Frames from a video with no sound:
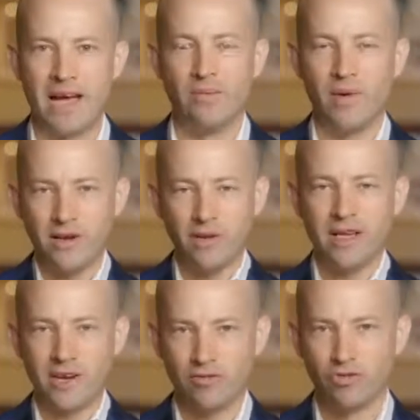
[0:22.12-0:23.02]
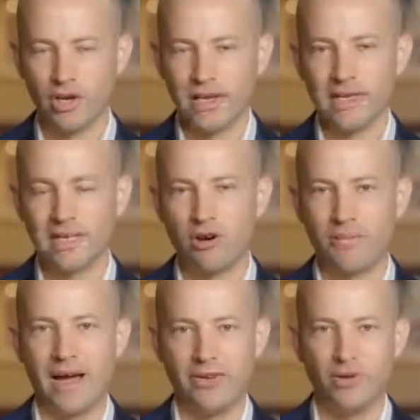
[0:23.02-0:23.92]
And when you get really clear
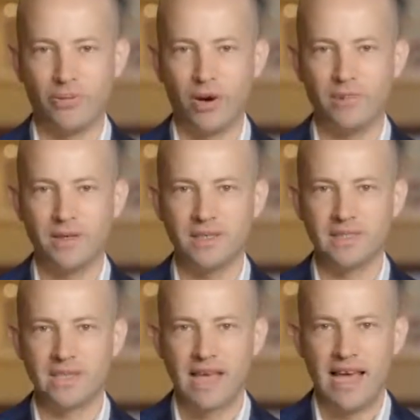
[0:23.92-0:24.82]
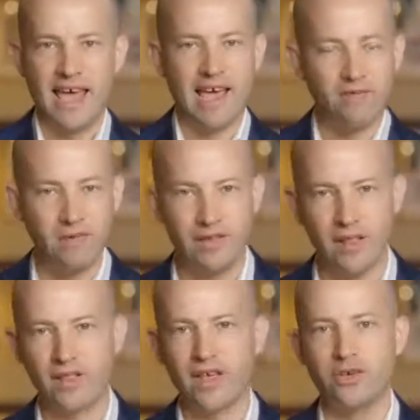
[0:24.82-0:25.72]
about your purpose,
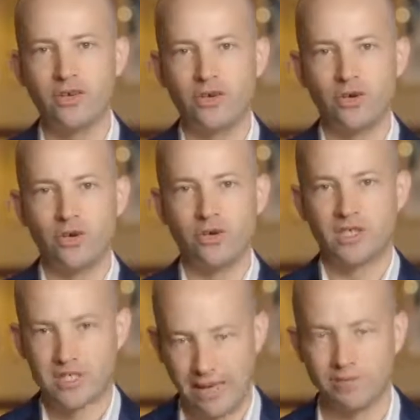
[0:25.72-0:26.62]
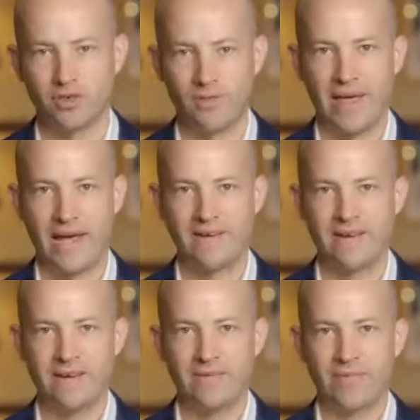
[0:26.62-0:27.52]
everything that you do stems from that.
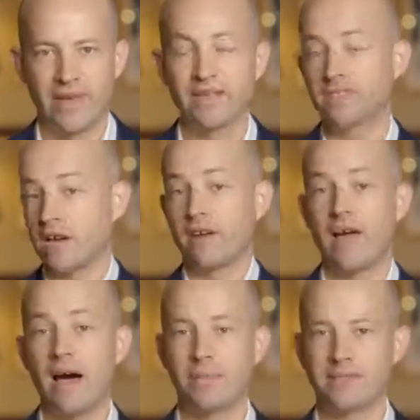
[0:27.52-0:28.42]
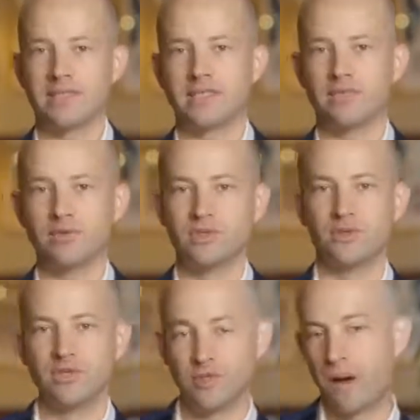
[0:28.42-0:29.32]
Inside of our business, it was
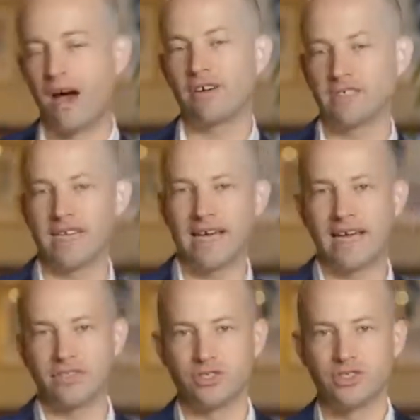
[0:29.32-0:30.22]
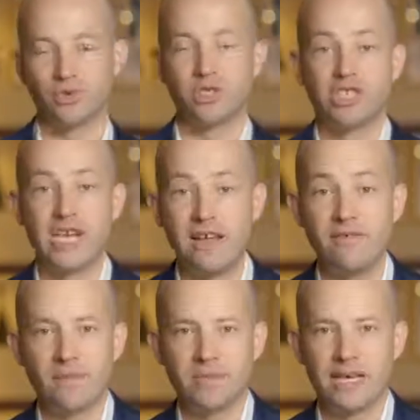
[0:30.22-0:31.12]
to inspire estate agents to
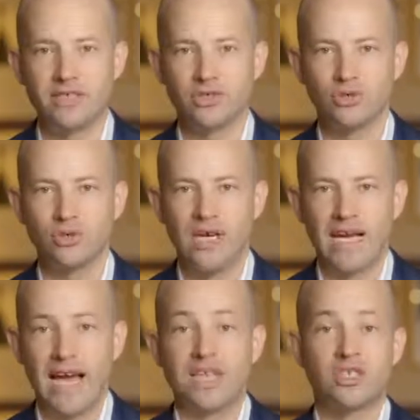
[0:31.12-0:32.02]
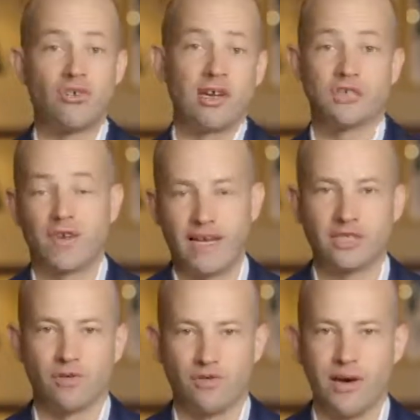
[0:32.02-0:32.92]
achieve their potential and to reach
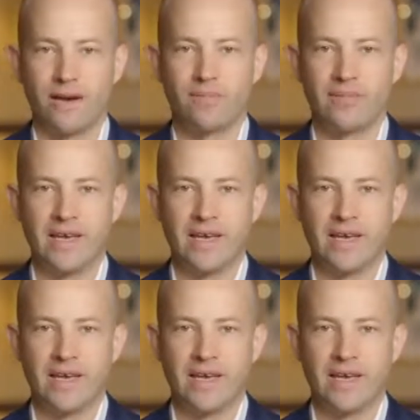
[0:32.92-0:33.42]
financial freedom.